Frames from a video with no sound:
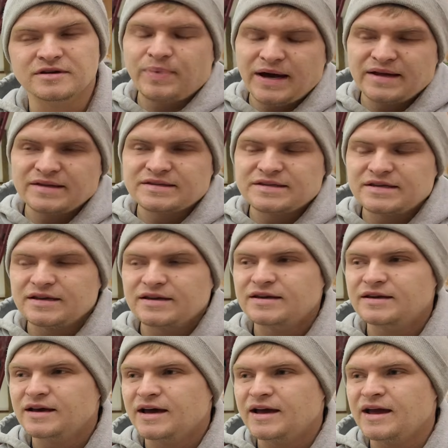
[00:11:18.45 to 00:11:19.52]
But
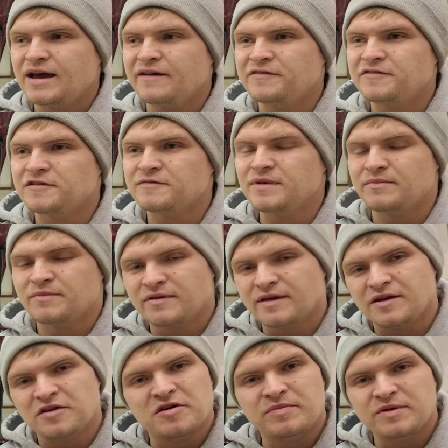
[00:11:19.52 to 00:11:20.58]
I have to remember
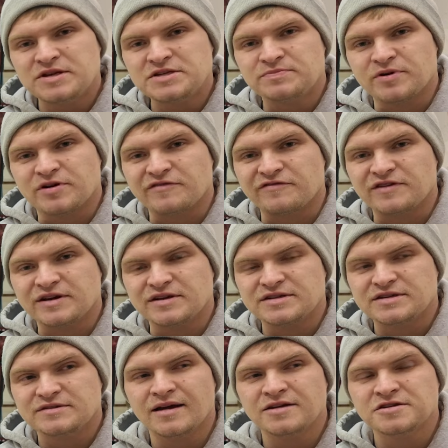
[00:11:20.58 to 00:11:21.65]
that nobody's
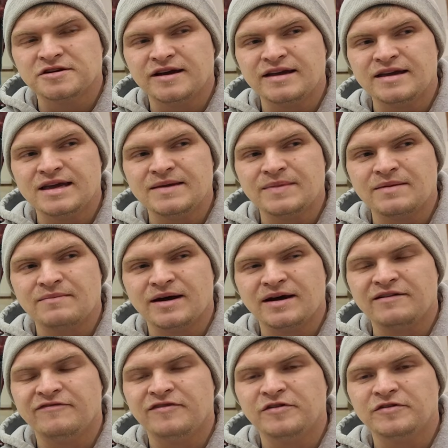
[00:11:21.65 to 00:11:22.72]
perfect. I try and keep my
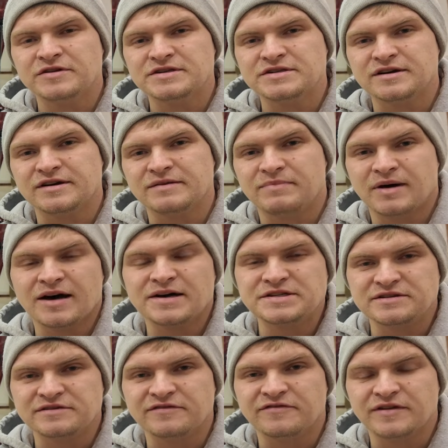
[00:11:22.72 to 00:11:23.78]
mind focused on
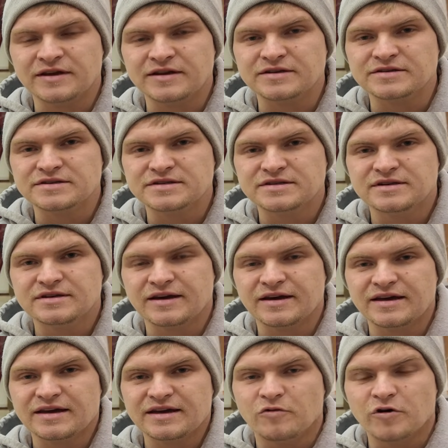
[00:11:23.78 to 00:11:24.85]
positive things
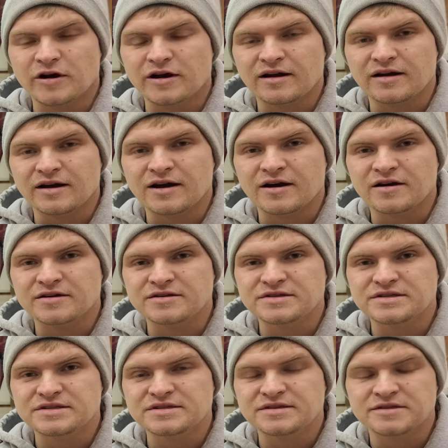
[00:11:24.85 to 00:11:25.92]
like working on
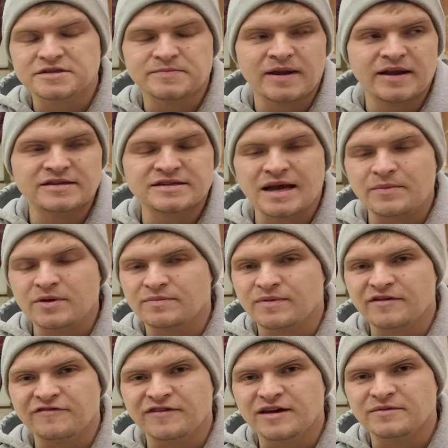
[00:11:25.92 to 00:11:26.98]
cars and spending time with
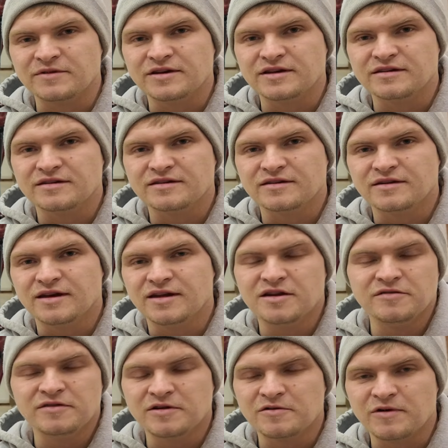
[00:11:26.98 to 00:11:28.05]
my family and
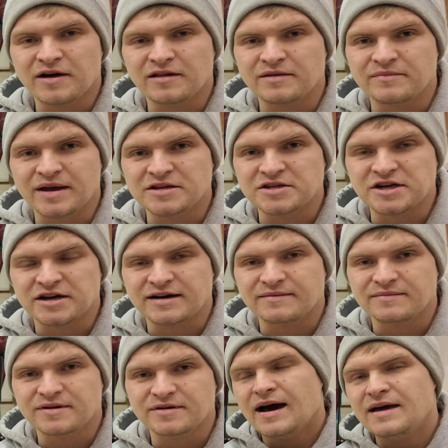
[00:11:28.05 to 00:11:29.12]
doing well at my
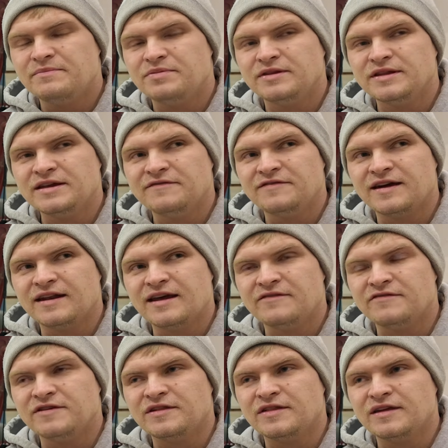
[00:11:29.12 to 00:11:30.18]
job. I believe that
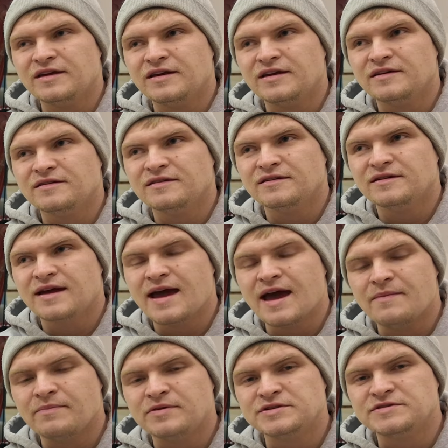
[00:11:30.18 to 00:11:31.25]
everything
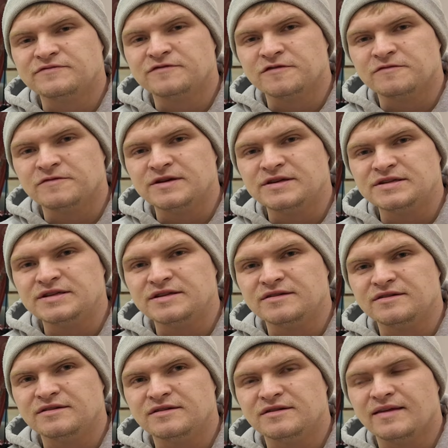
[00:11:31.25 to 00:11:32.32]
happens for a
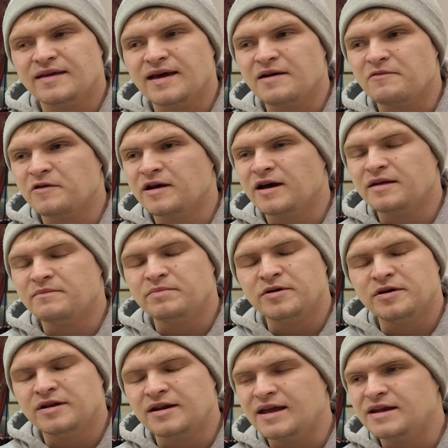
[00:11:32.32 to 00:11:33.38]
reason and that we're not
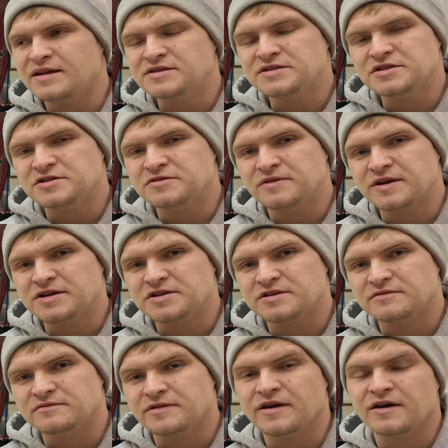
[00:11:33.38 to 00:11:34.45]
put in any
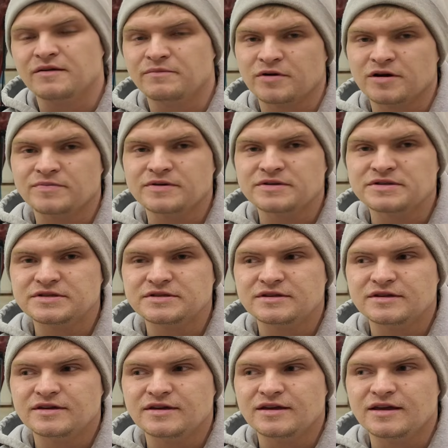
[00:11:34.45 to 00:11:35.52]
situation without a purpose.
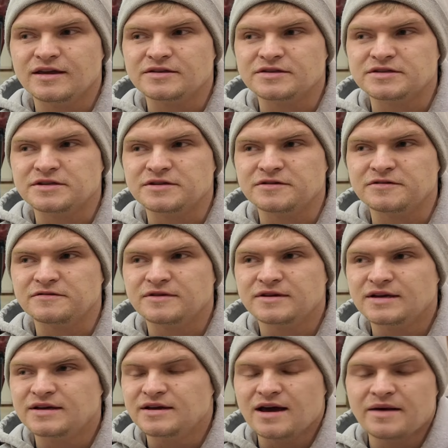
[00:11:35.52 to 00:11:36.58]
And so
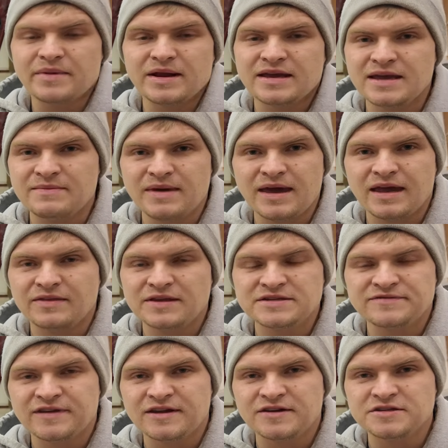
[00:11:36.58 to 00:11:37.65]
I'm going to keep making these
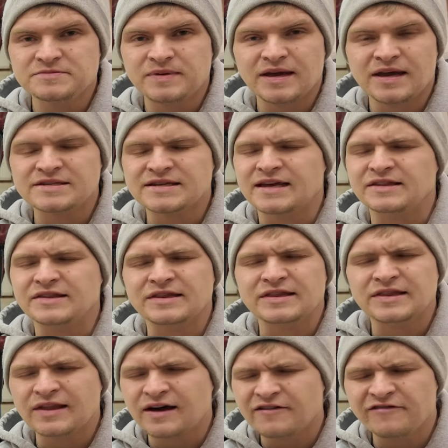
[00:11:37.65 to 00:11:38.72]
videos because I
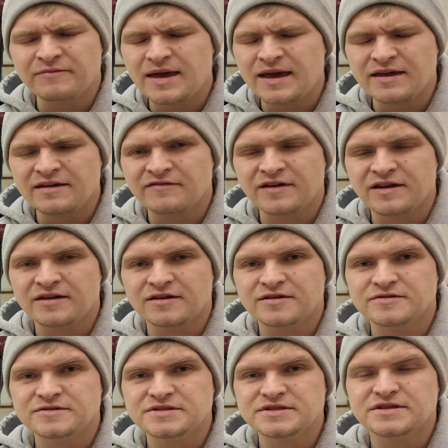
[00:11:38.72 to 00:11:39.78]
love making
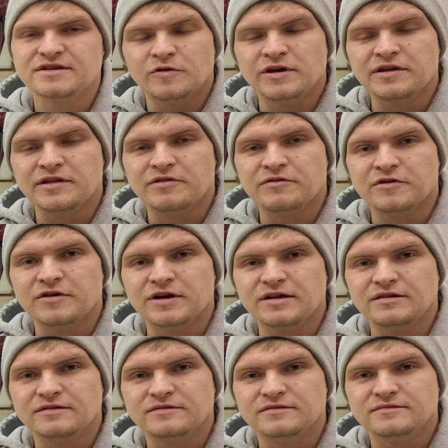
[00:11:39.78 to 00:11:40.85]
videos. We'll get through it.
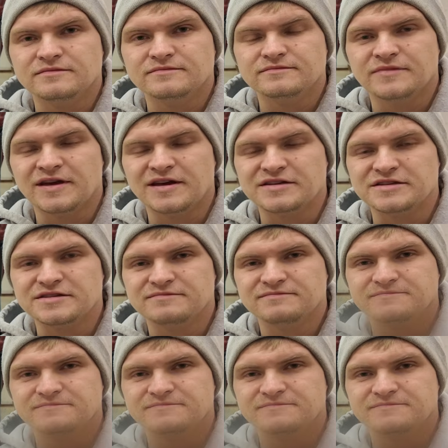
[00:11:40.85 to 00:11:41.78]
Thanks.